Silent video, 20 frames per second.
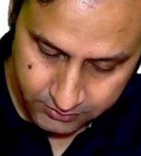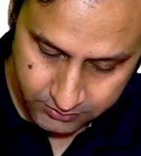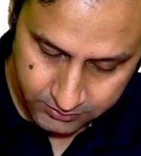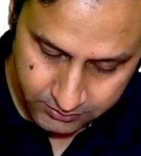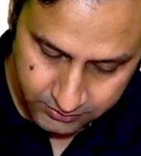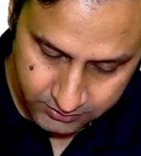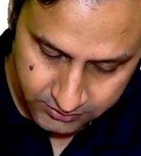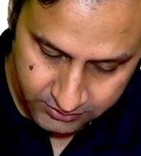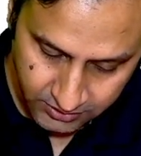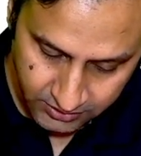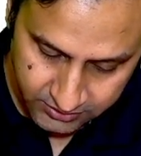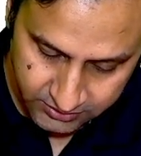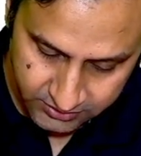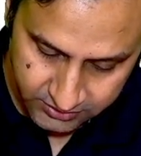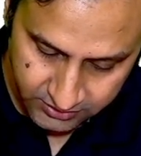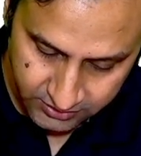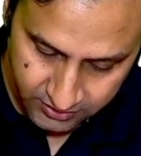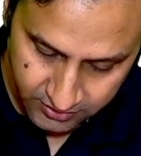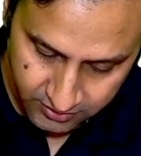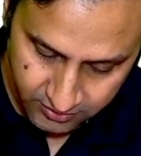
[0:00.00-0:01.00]

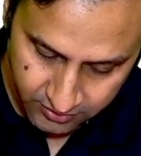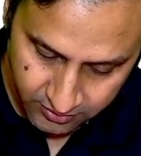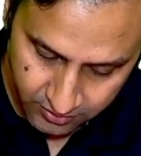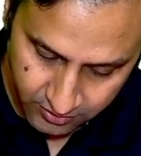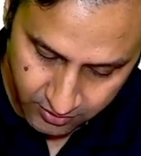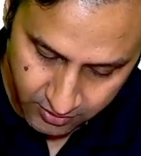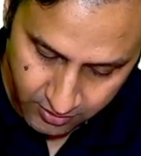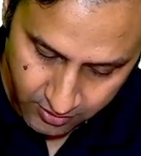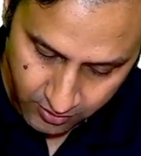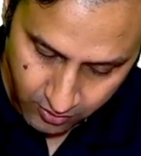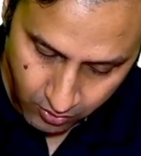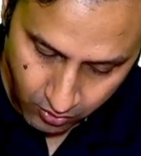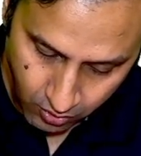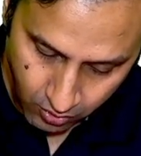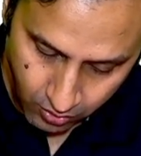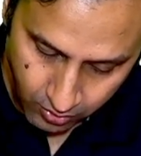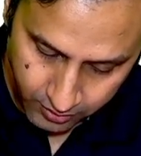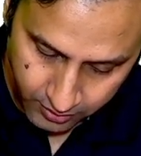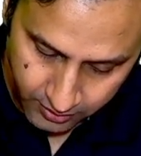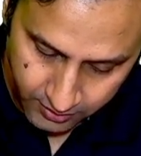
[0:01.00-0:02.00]
ductal
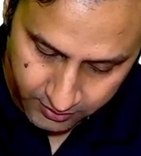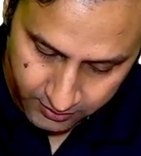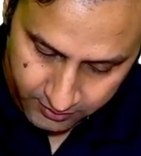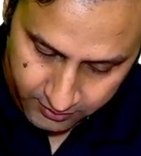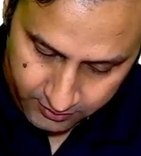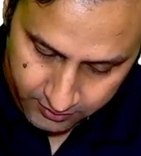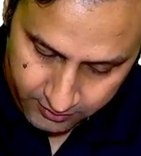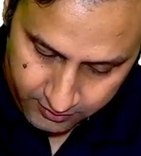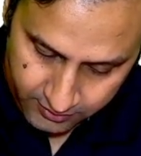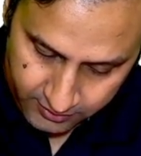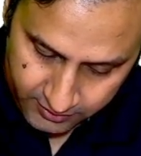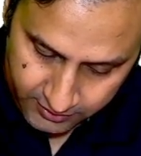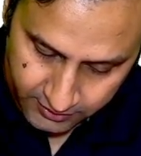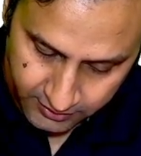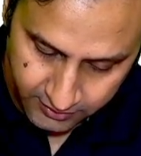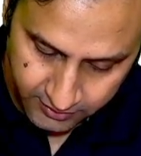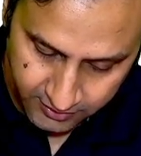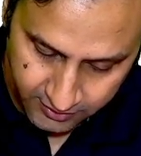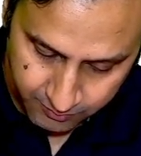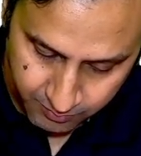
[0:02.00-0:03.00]
or a
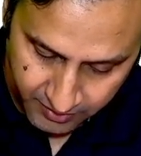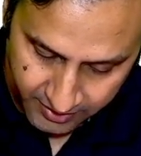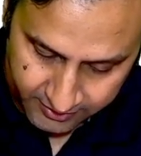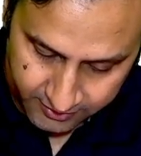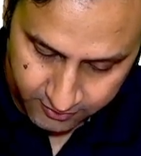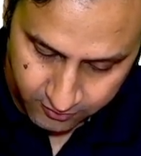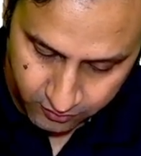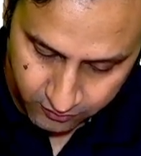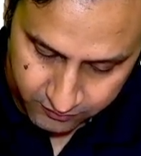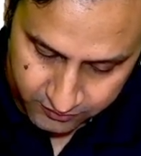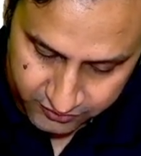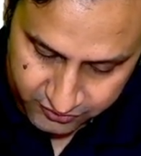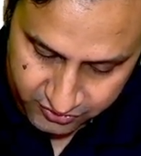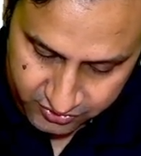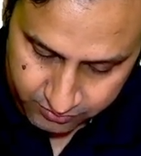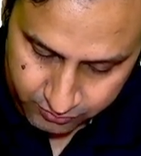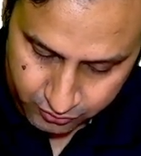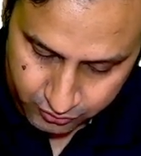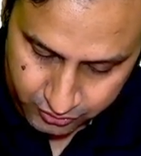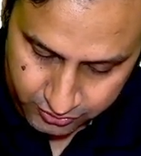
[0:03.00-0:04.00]
linear pattern of
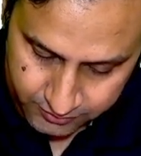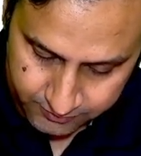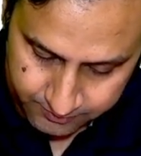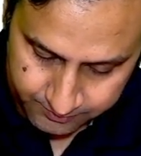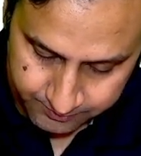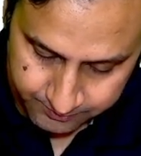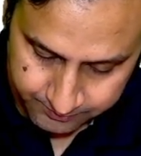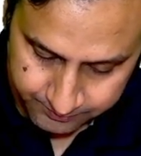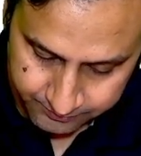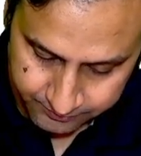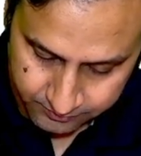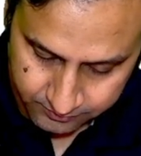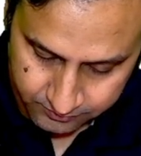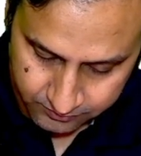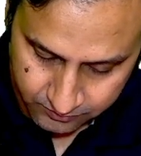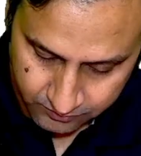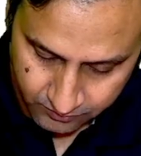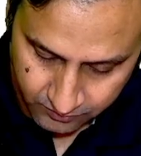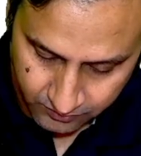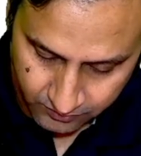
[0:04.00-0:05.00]
distribution.
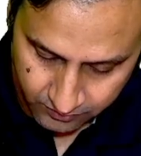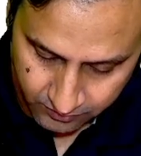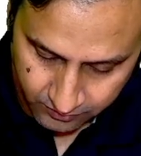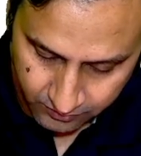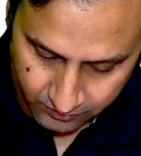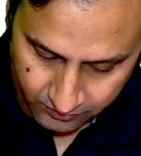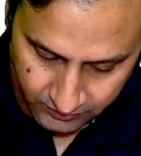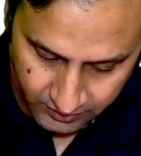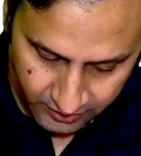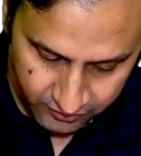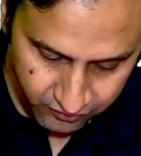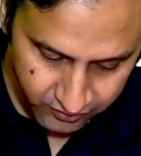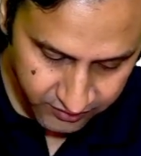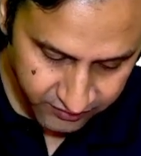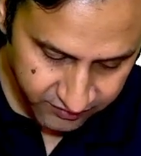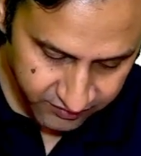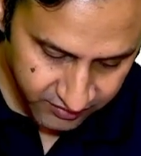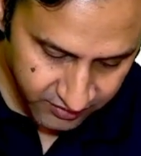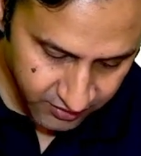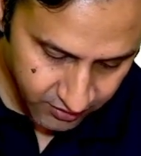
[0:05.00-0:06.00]
As you can
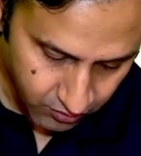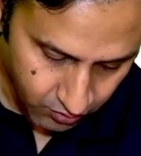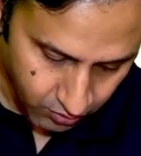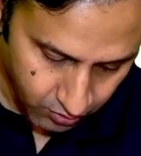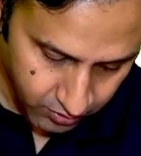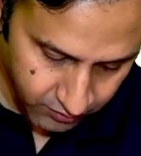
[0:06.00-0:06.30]
see here, all of